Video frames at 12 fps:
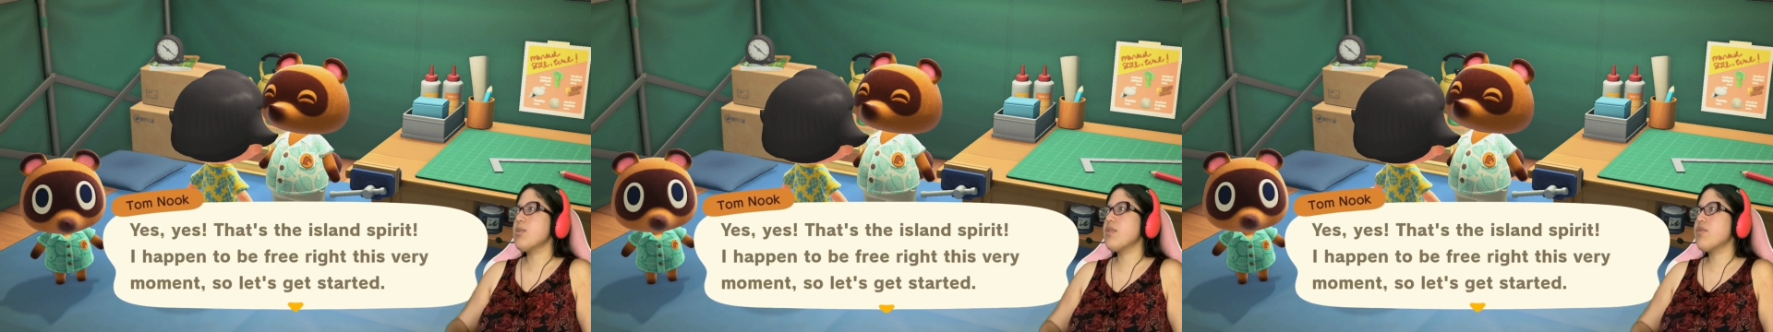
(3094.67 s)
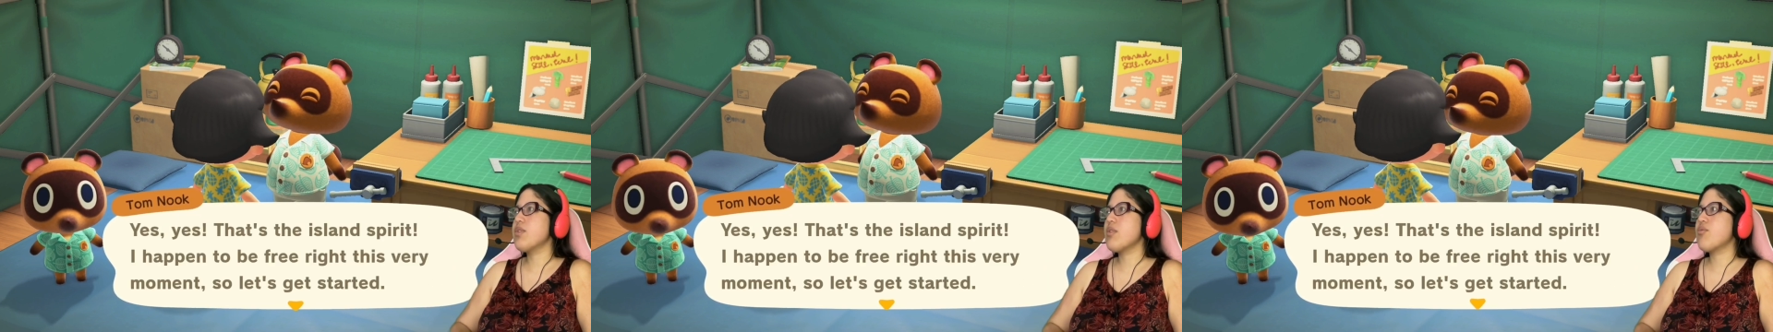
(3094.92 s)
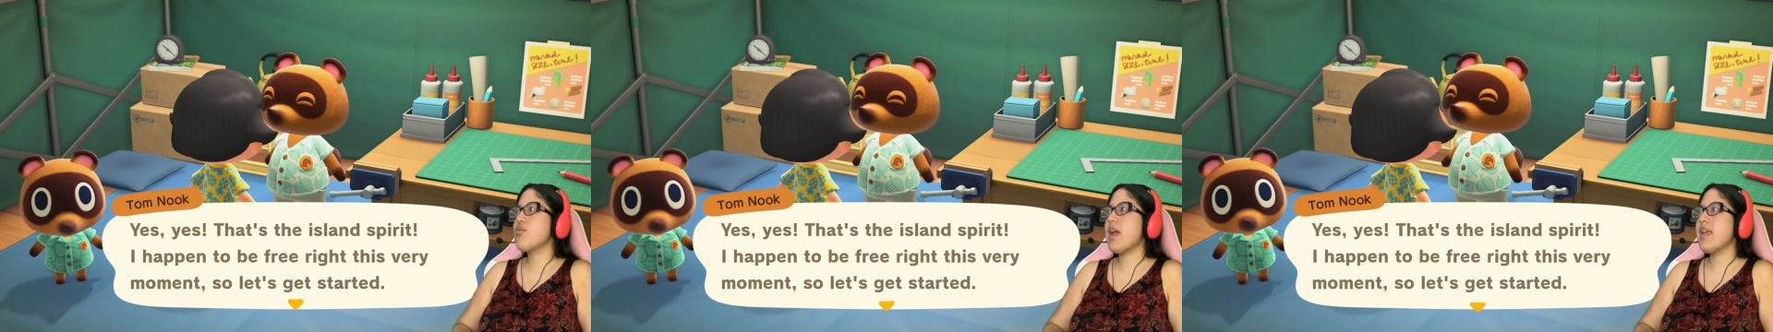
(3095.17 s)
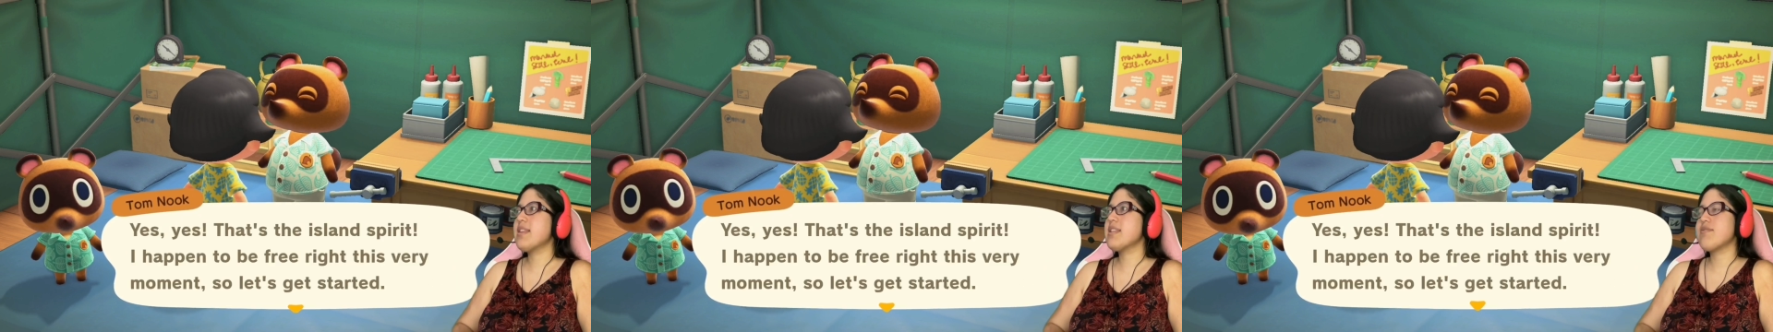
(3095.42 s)
free
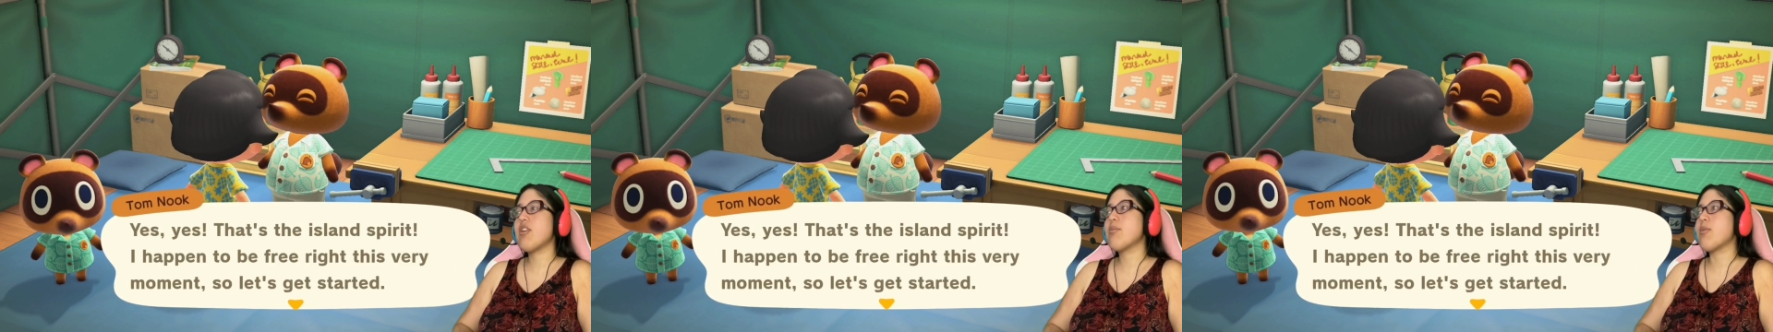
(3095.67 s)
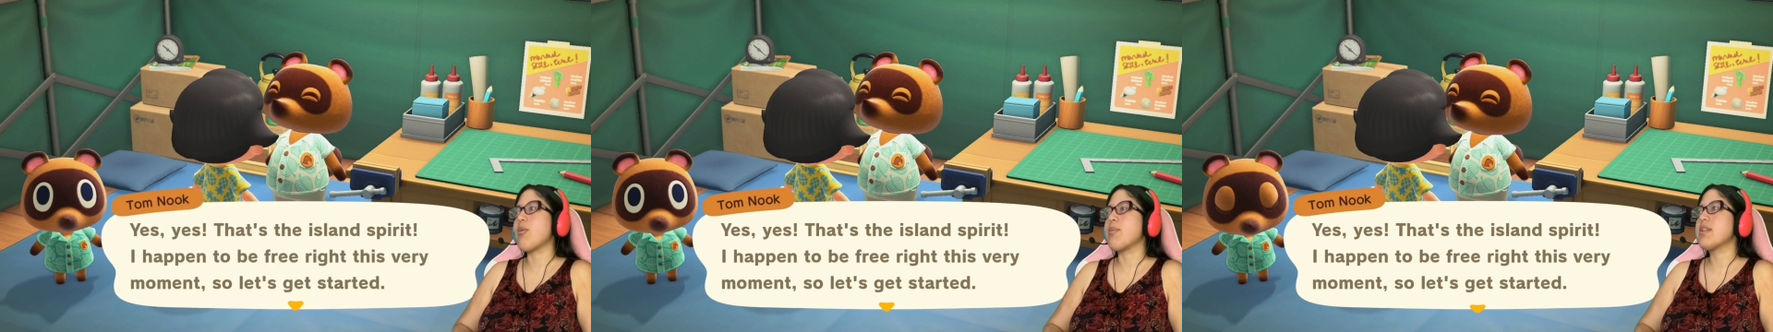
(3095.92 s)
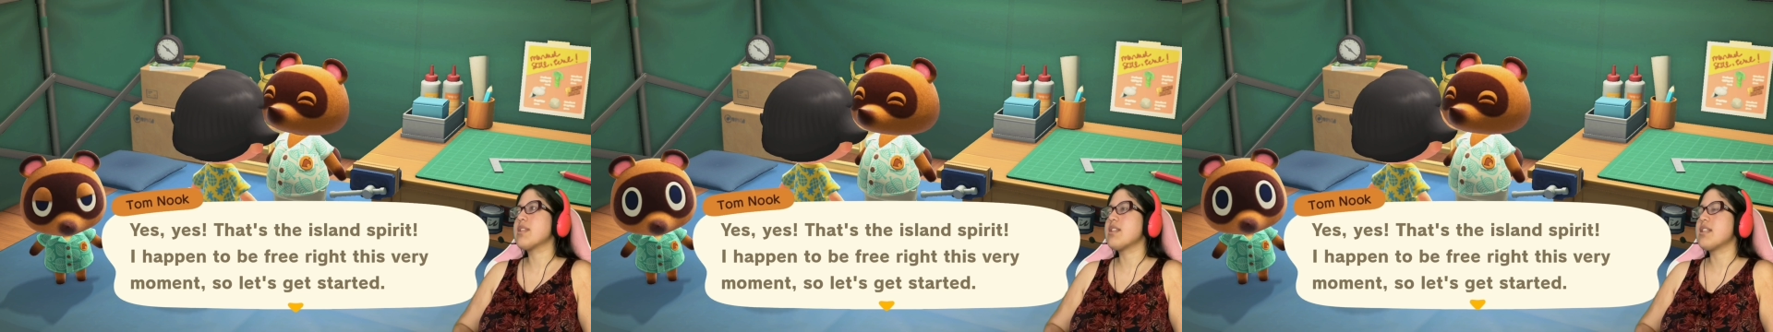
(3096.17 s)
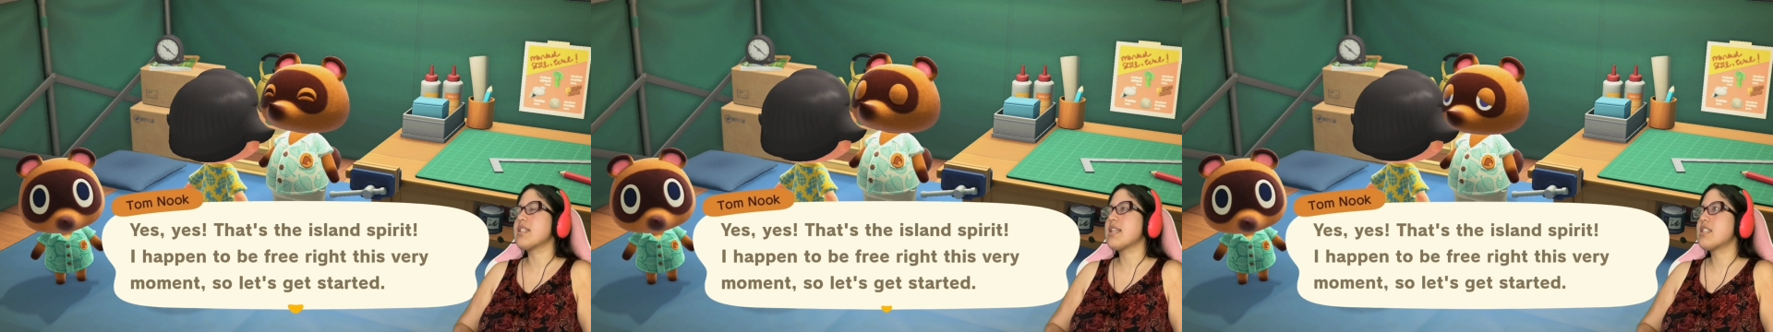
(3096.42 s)
right this very moment, so
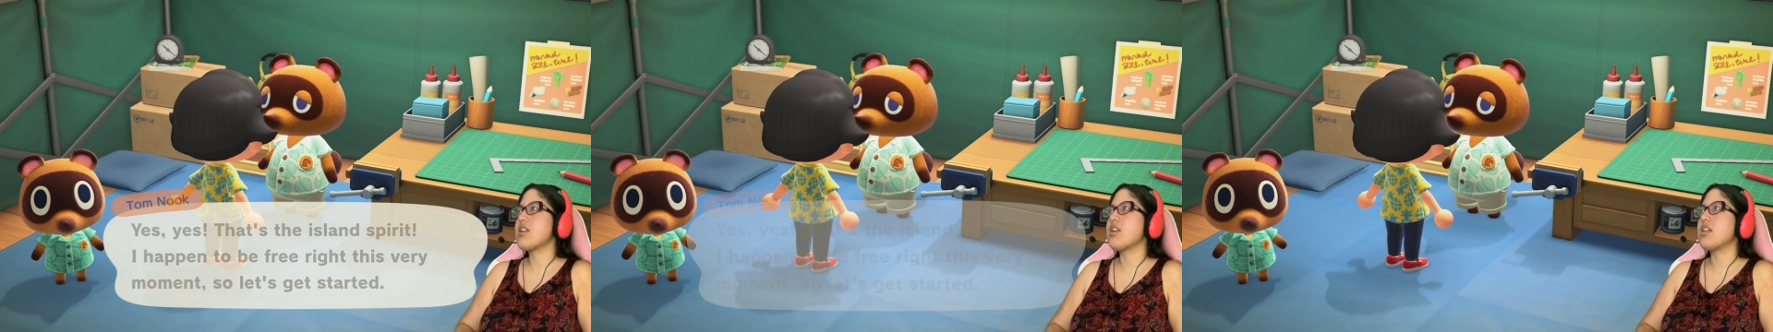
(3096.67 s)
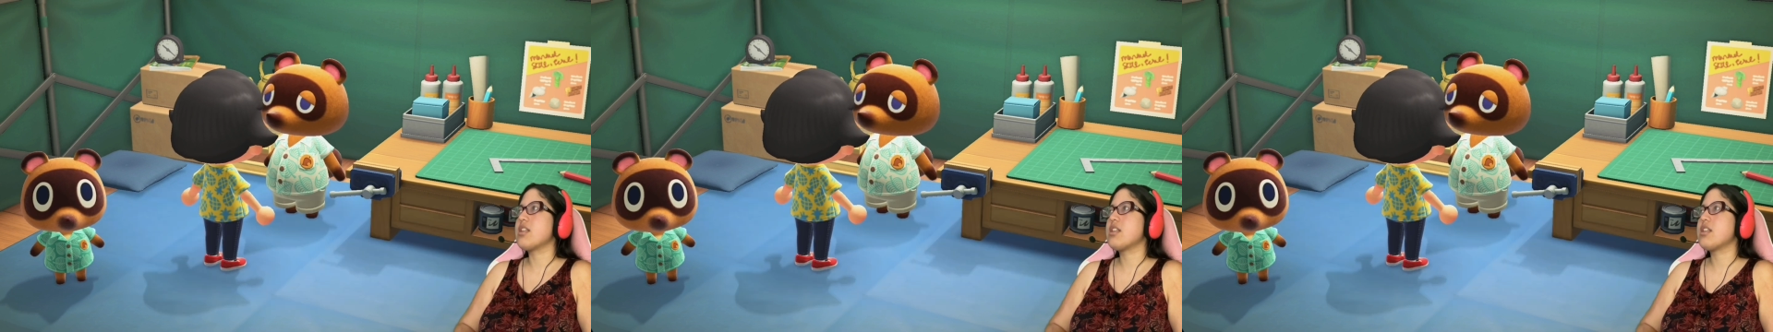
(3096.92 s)
let's get started.